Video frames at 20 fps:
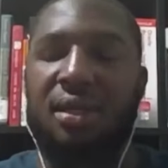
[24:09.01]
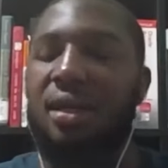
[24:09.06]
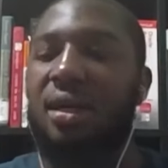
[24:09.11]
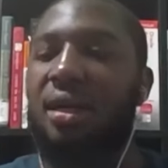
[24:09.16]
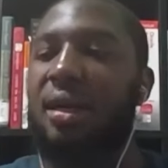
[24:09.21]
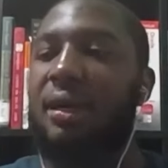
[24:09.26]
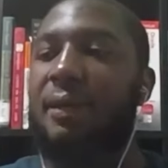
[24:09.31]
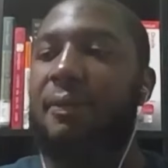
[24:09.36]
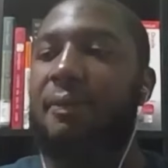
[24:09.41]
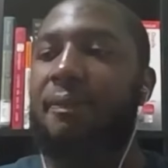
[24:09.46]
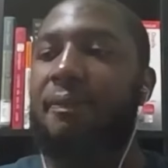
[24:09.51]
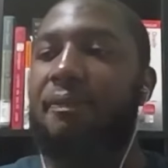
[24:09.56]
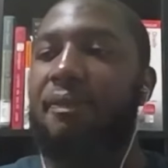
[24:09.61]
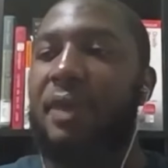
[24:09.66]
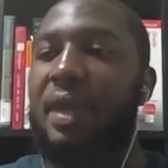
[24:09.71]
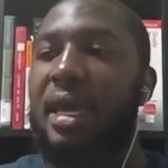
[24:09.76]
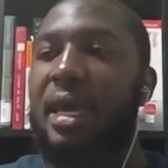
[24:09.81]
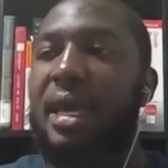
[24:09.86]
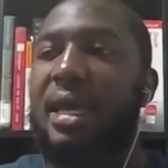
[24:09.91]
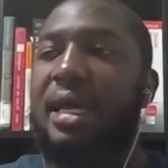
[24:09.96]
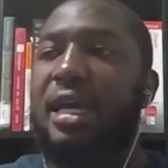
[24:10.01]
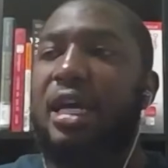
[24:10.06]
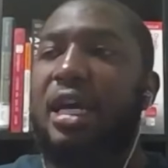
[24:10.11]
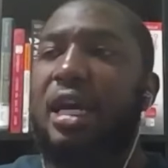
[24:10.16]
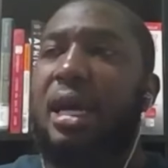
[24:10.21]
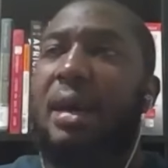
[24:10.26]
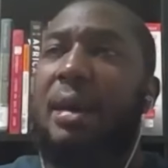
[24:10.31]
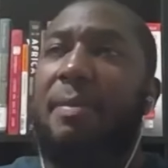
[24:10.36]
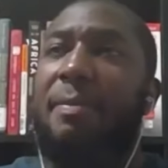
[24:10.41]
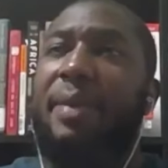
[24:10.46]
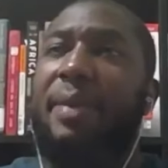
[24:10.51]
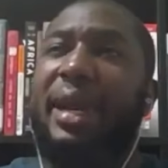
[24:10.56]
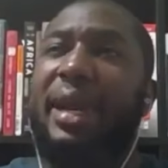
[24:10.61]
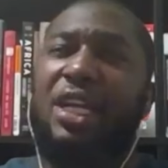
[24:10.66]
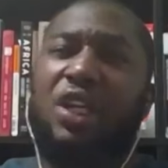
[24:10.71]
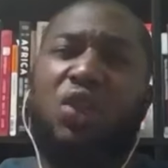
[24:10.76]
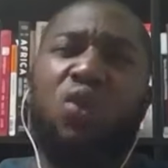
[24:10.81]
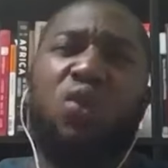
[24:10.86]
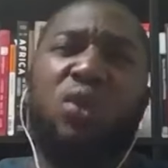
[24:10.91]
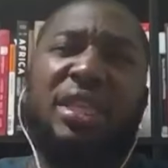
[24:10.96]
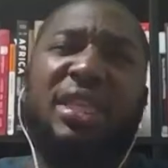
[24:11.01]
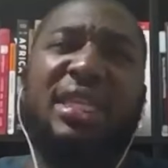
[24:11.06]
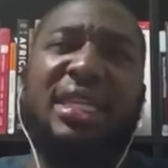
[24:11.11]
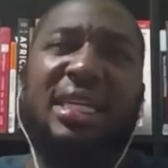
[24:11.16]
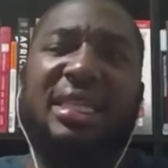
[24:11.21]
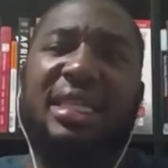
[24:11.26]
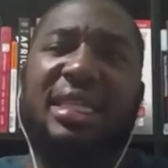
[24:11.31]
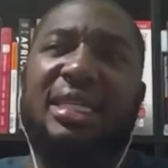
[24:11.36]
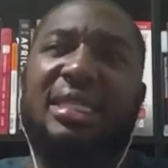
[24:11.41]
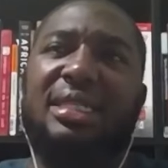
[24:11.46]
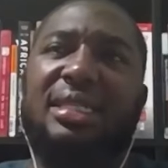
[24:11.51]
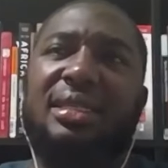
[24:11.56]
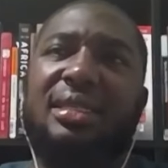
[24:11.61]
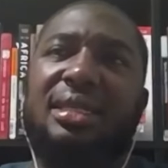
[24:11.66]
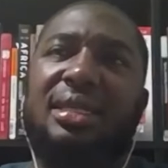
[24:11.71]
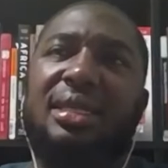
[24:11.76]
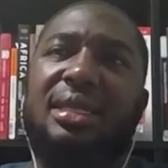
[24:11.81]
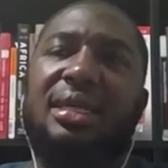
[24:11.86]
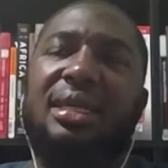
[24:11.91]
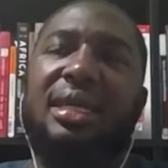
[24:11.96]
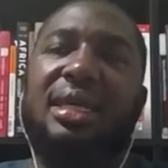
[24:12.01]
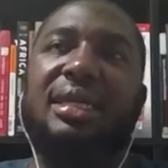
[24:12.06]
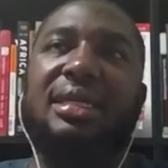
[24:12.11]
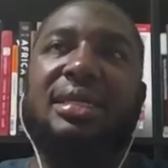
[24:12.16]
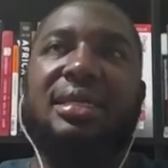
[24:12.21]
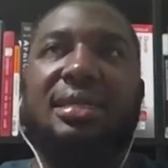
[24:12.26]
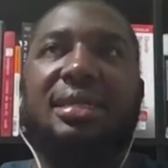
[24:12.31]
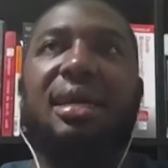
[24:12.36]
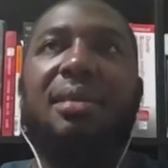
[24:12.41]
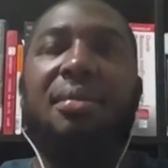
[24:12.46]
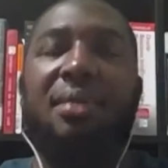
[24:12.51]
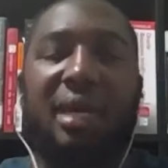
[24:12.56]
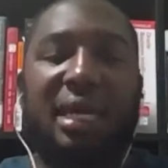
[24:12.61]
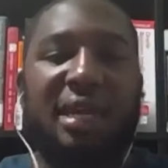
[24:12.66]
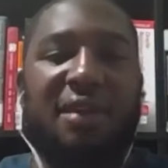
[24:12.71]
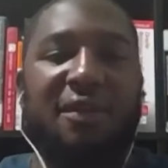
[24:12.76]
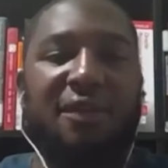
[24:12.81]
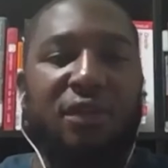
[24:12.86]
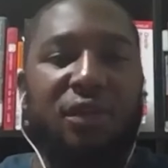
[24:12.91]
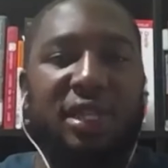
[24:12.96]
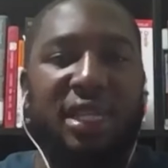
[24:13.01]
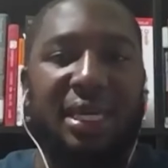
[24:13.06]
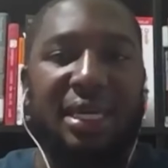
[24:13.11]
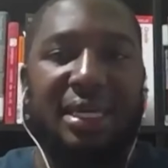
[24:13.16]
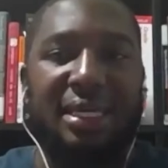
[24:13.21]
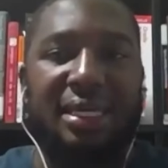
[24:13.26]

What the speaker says: But I do think that at some level they